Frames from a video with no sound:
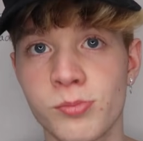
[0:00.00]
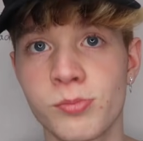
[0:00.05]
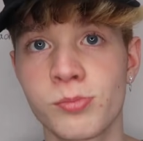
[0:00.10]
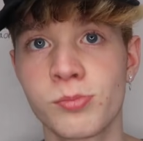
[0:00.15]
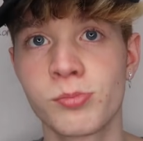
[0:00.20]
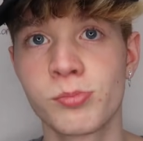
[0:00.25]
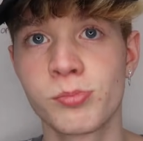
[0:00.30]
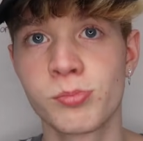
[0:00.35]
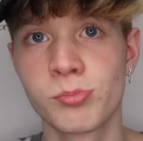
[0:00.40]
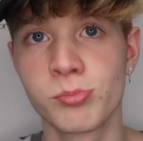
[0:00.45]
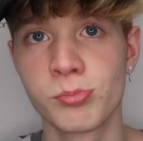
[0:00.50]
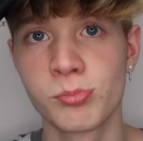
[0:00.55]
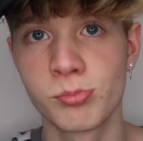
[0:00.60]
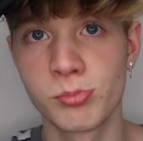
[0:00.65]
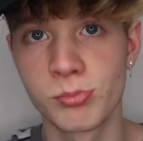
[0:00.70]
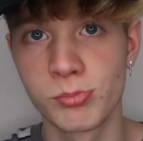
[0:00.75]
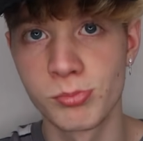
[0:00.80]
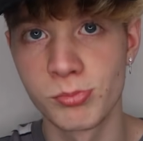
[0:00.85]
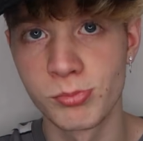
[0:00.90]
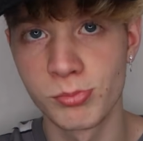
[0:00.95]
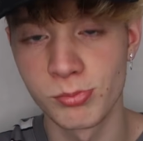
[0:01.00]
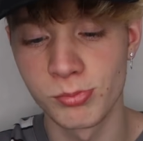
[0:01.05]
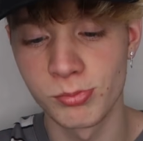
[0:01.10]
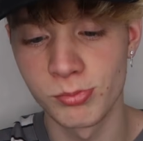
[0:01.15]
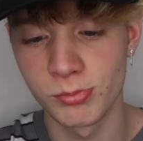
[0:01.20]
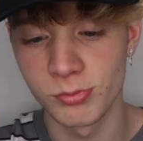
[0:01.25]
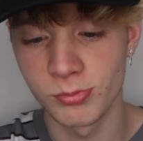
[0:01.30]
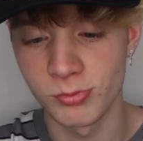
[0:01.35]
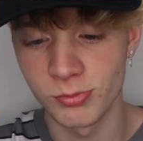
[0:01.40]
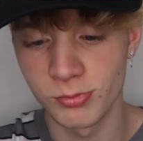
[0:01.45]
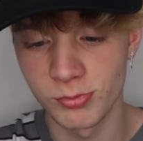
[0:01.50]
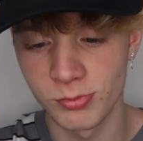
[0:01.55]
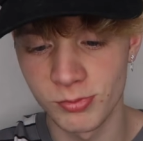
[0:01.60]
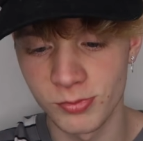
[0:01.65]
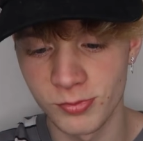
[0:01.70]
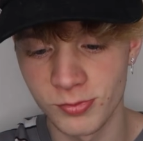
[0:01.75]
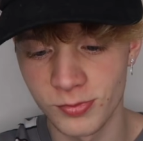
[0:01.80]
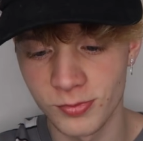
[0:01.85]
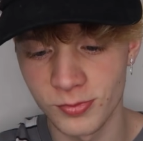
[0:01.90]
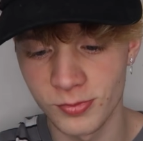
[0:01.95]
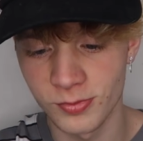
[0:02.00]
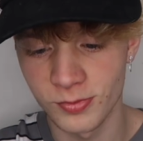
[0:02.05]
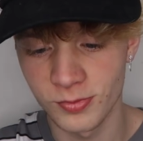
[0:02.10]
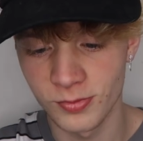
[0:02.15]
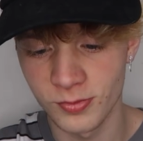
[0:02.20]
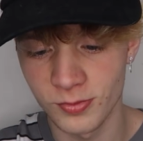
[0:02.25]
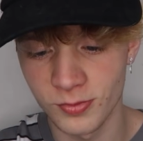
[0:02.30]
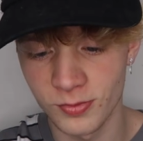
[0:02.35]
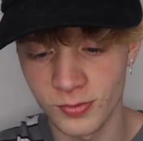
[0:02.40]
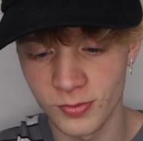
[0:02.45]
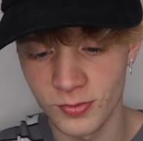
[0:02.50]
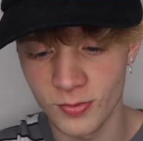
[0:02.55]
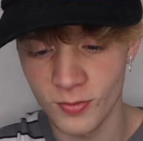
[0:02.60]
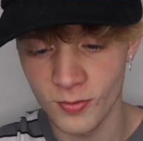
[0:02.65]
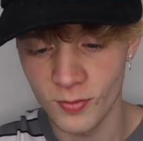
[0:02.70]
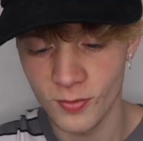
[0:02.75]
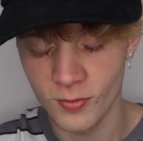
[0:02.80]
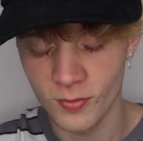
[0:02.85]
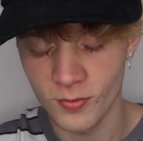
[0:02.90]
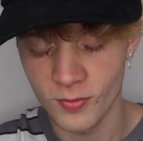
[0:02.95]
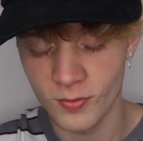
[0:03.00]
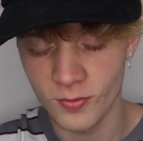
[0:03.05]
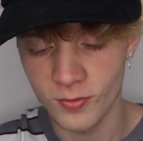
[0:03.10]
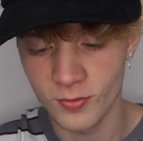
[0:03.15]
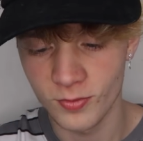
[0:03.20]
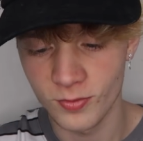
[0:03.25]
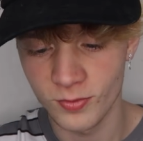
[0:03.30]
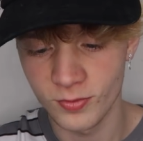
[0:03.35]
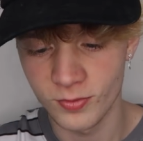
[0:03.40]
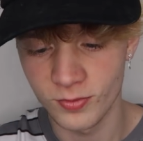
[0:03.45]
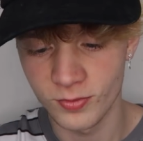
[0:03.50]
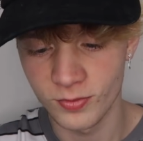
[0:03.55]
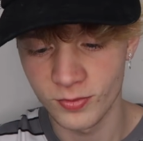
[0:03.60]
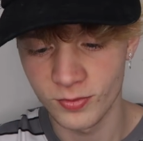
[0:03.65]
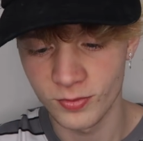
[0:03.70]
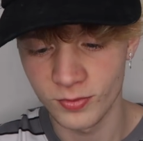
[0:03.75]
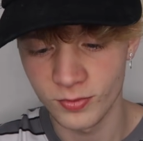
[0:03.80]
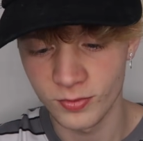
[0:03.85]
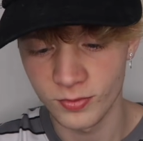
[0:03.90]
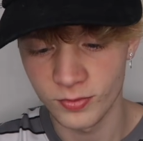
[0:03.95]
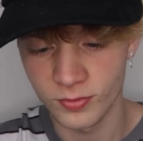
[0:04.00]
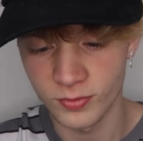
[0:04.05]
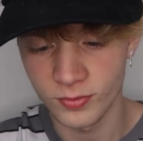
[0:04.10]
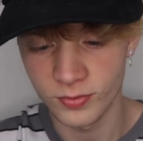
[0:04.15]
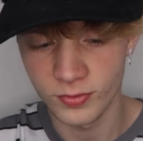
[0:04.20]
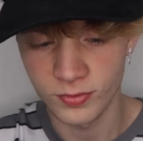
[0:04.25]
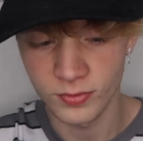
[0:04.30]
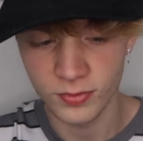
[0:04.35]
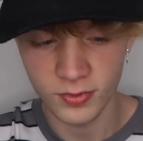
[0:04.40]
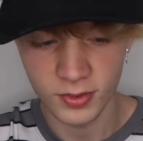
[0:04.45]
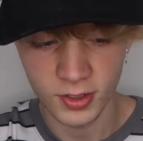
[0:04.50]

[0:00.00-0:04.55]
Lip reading: Nobody speaks.